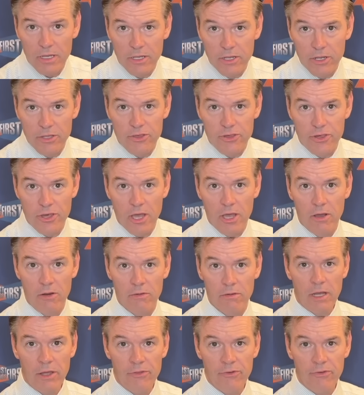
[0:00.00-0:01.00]
good
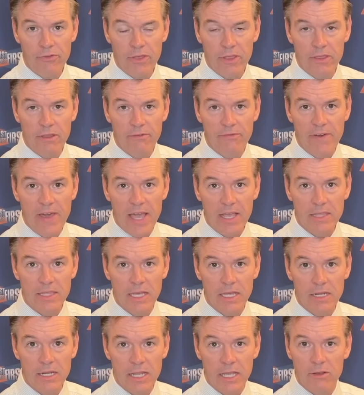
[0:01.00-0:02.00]
show, other than the fact
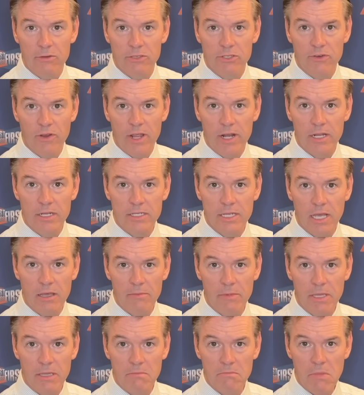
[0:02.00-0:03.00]
that Nick was trying to tell
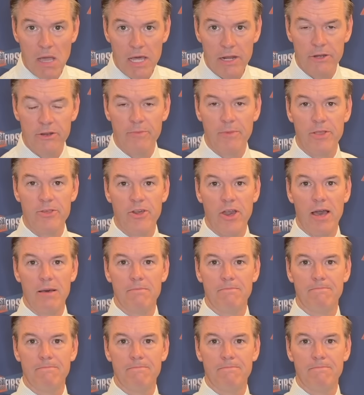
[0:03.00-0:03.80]
me how to do my job.